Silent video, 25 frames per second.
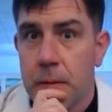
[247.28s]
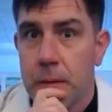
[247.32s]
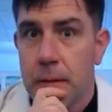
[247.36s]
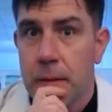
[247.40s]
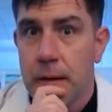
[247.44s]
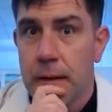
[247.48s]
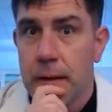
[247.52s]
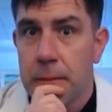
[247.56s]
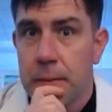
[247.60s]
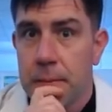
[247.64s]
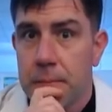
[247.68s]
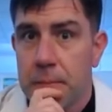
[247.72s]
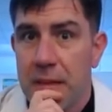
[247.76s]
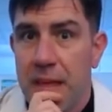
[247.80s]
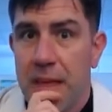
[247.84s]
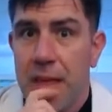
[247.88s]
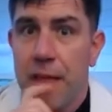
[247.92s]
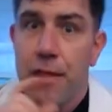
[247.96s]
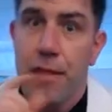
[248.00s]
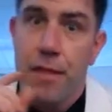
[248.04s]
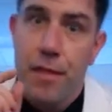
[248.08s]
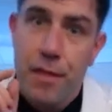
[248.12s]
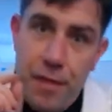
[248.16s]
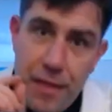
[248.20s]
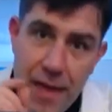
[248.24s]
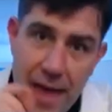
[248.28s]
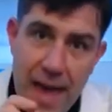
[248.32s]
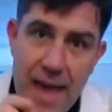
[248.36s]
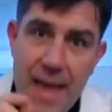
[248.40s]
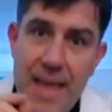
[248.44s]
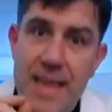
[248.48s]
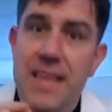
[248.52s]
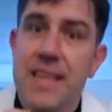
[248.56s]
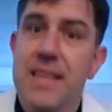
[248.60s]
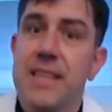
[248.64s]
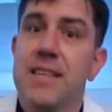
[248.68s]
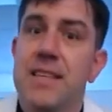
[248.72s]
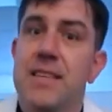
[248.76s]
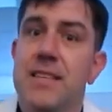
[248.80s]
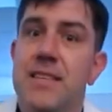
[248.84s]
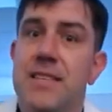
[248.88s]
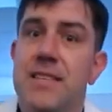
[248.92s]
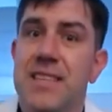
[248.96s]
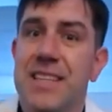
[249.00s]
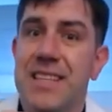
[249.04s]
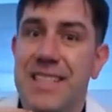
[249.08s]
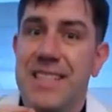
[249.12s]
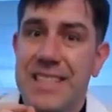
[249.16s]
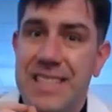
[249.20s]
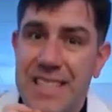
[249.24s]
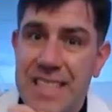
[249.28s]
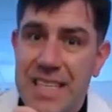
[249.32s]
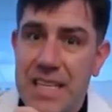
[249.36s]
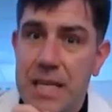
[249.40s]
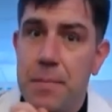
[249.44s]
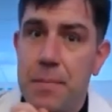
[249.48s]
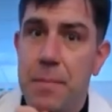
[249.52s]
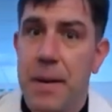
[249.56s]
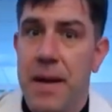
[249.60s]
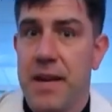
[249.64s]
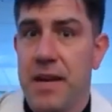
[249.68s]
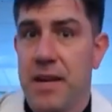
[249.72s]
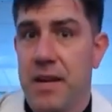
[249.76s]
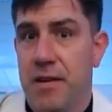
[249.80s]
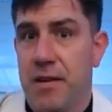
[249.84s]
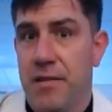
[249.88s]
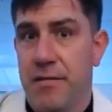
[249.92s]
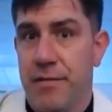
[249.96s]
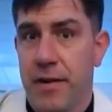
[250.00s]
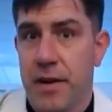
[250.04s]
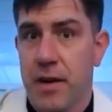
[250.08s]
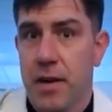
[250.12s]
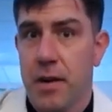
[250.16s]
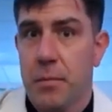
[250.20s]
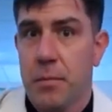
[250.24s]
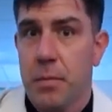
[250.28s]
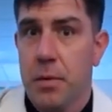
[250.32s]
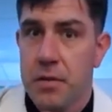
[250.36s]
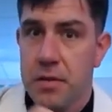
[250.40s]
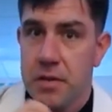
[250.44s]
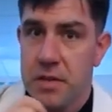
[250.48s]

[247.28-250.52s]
Okay, that is the dependent variable.